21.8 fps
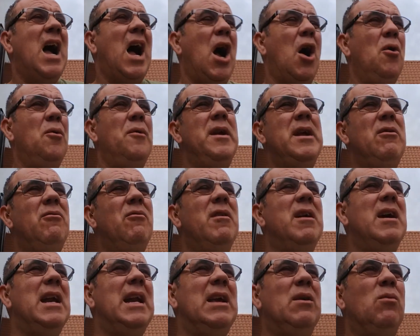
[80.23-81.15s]
only
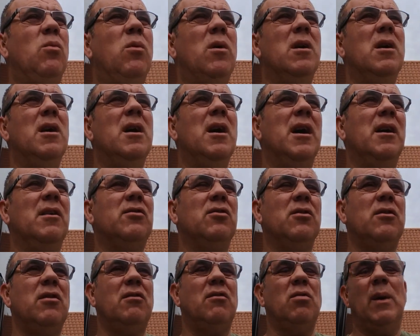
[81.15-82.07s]
really
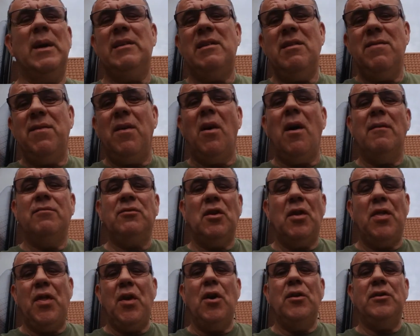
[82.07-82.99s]
works to 25
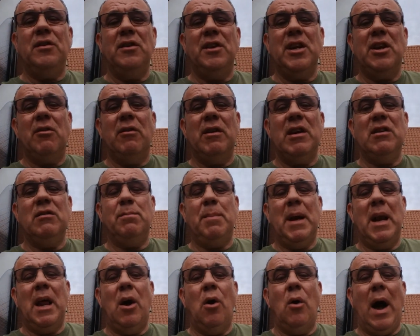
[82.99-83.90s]
to 30 degrees
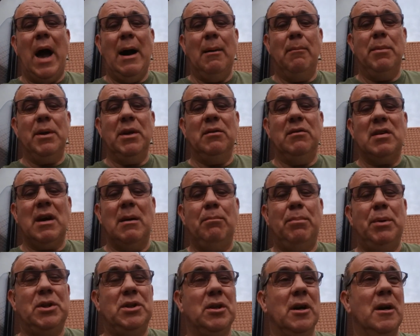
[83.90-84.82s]
below ambient
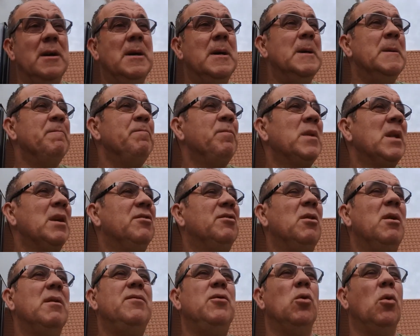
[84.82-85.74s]
temperature.
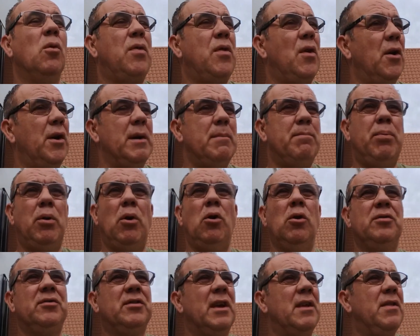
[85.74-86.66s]
So if you're 30
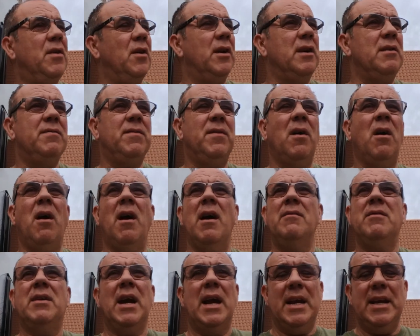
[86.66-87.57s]
plus, say
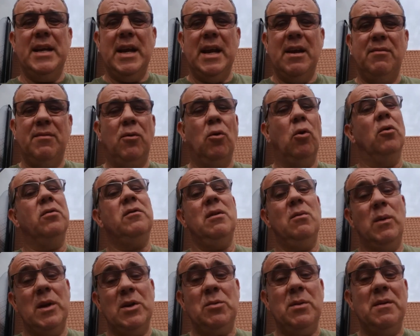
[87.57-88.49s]
35, getting near
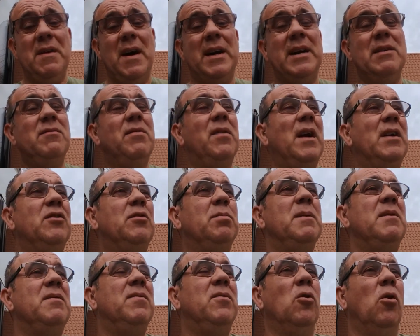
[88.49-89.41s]
40, which we've had in France
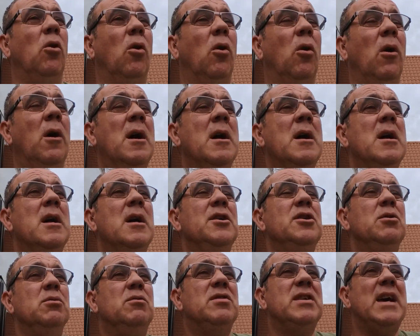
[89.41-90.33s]
before,
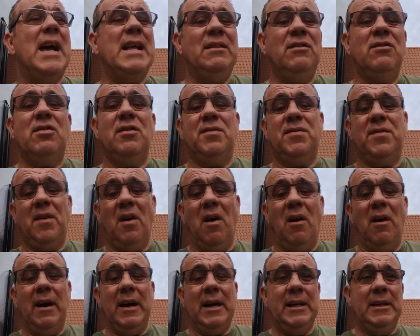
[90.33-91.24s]
you tend to
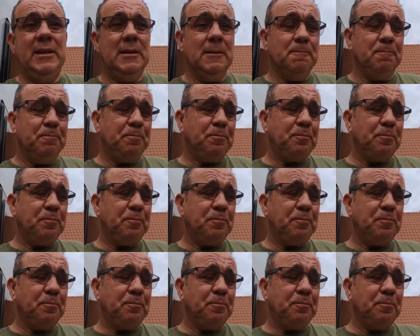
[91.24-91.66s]
find